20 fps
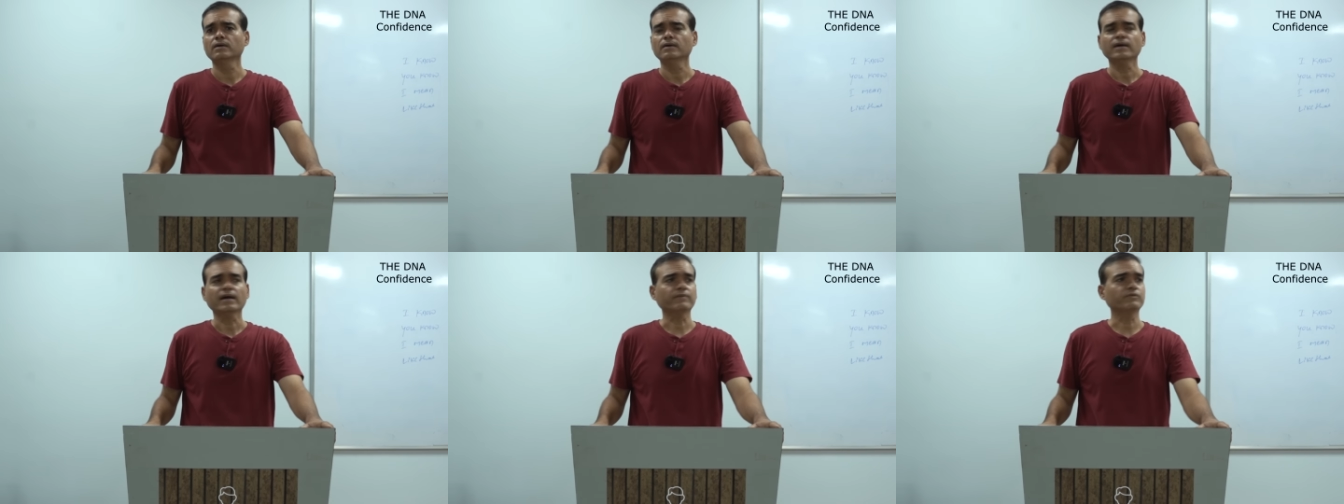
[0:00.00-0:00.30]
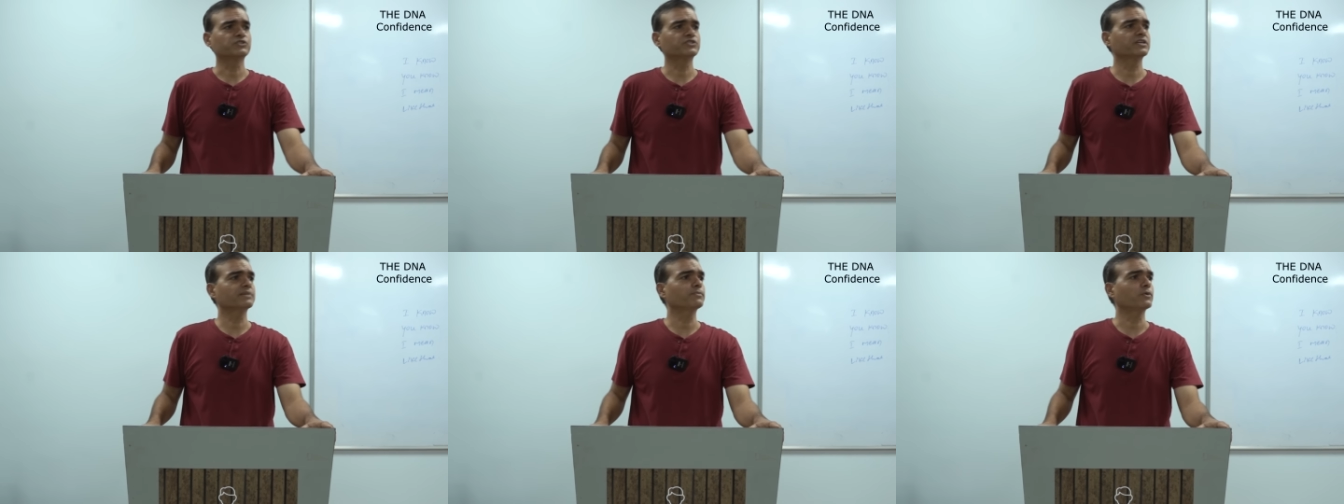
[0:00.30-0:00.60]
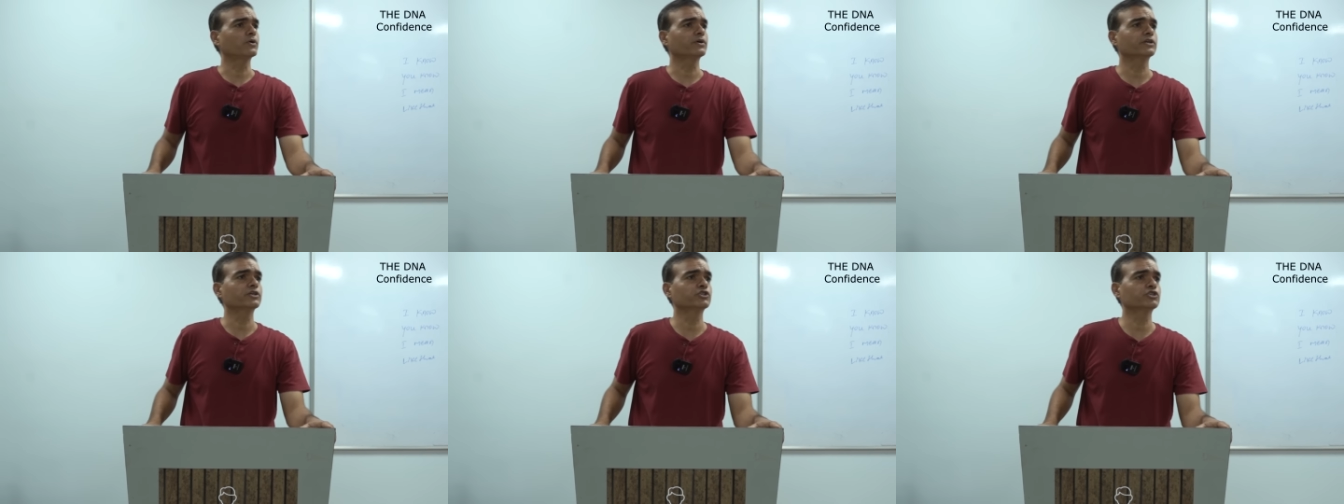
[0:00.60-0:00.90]
Have you seen a
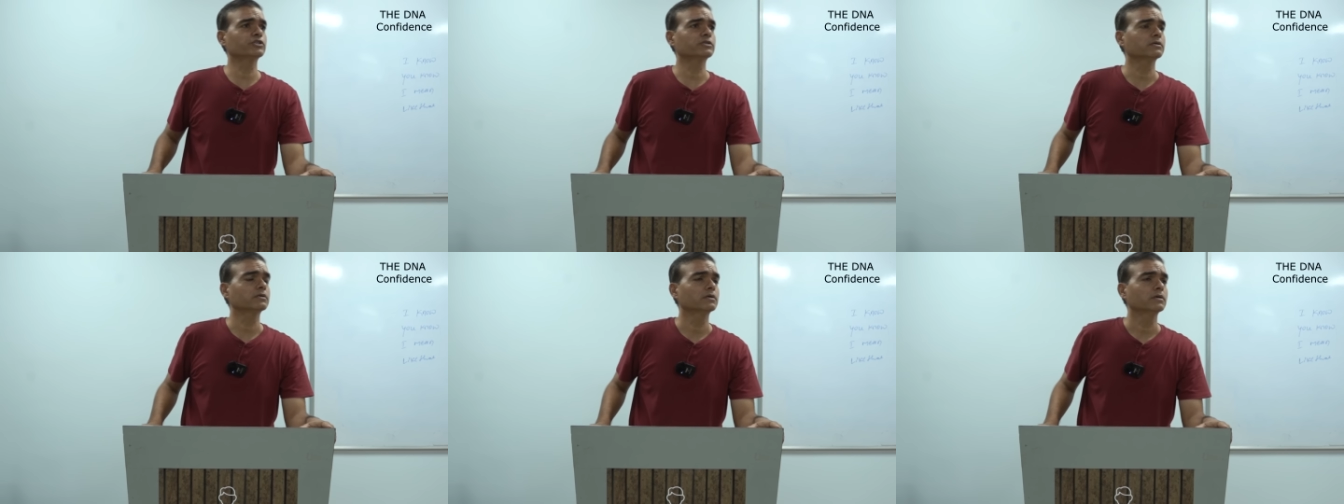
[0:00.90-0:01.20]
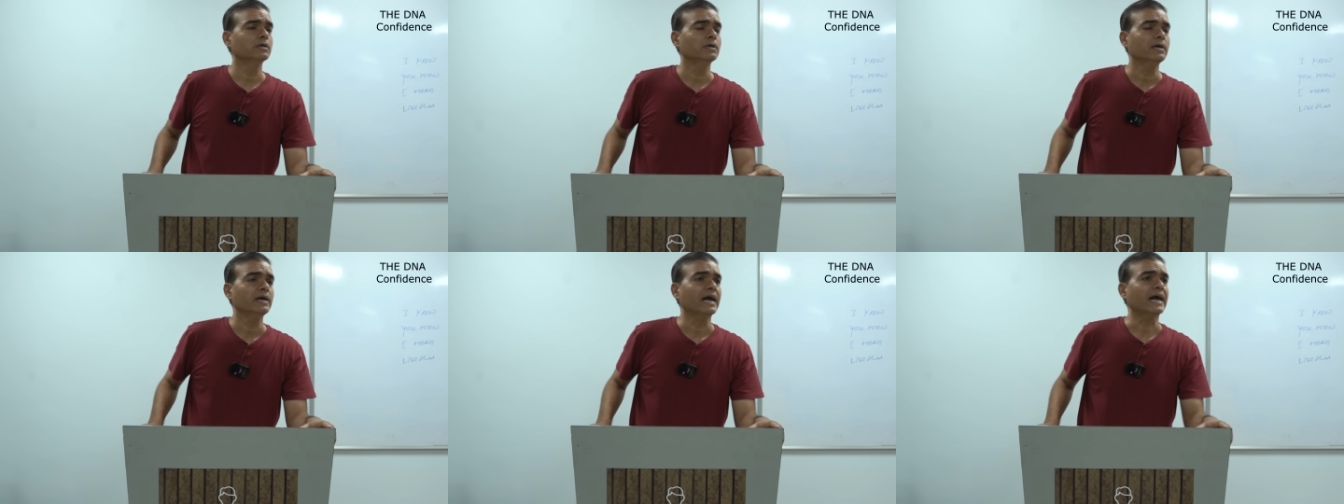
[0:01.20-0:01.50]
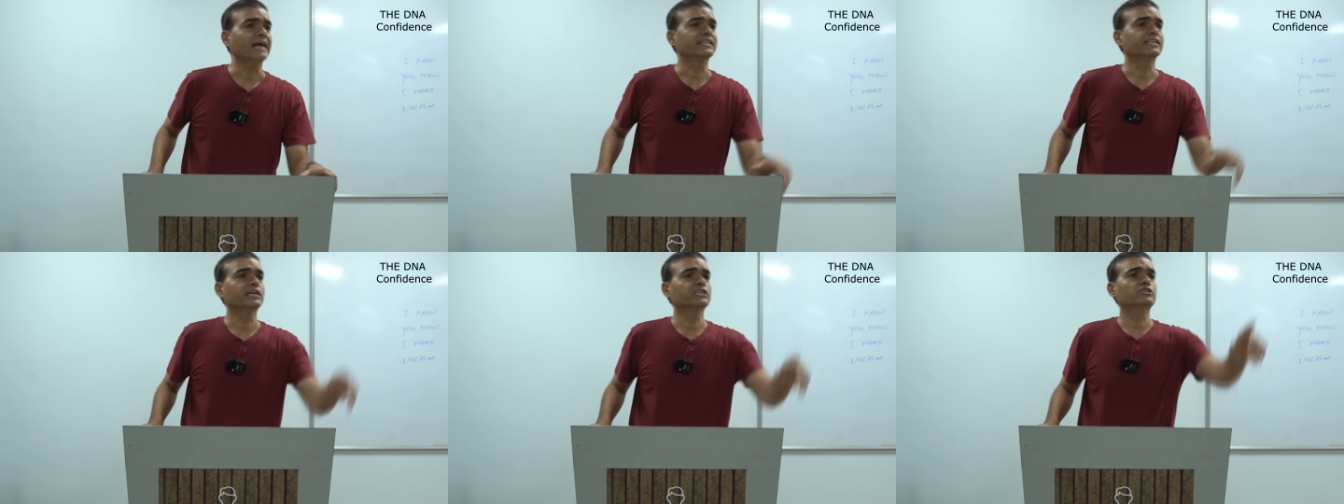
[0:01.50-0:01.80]
politician?
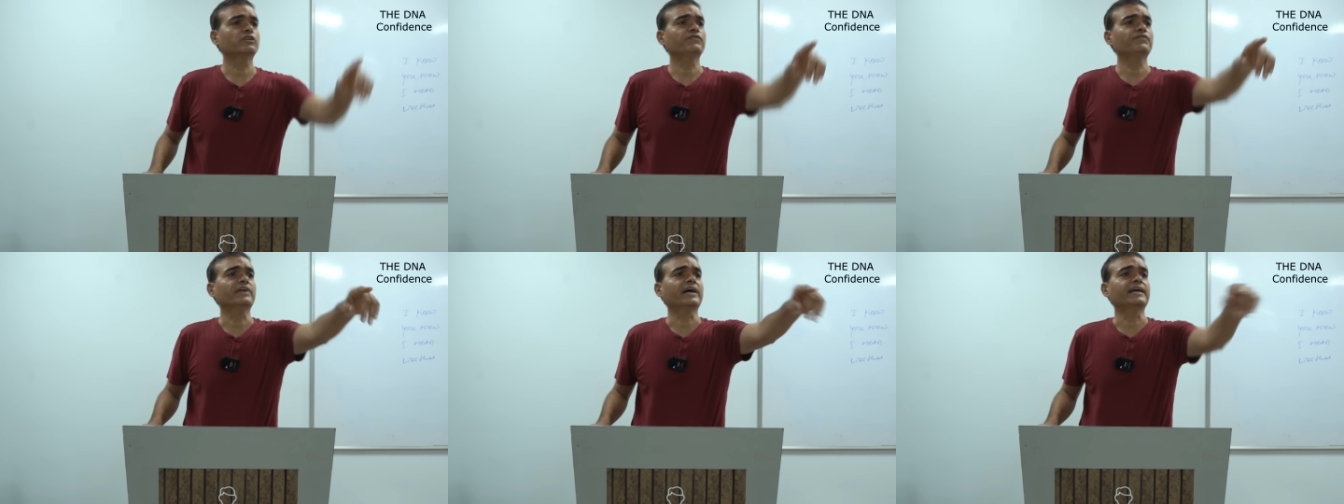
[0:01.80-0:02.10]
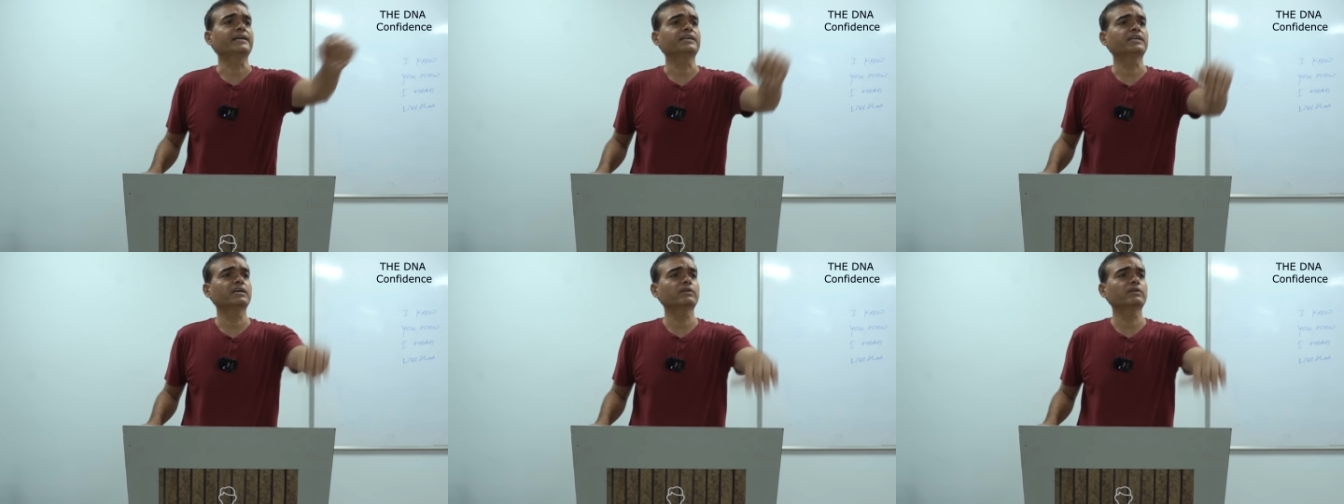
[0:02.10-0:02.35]
At the age of 90,